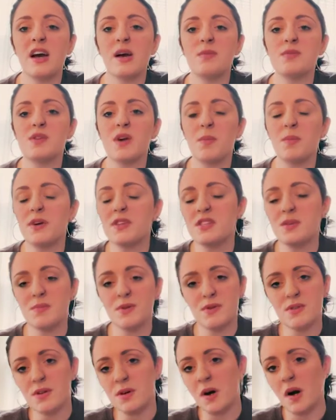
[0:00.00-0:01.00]
So I put some
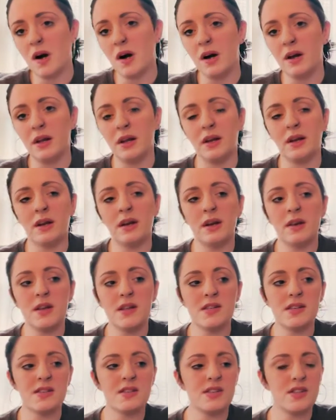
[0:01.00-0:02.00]
music on, and
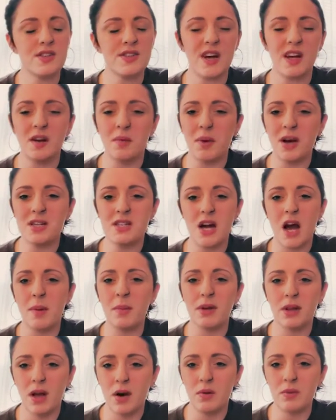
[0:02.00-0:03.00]
this is just kind of my time
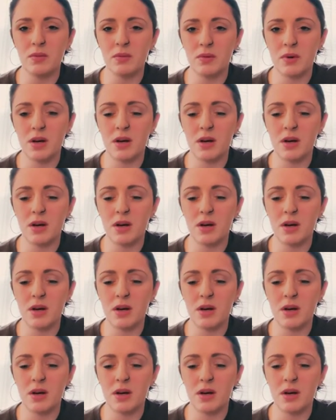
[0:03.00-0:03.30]
alone.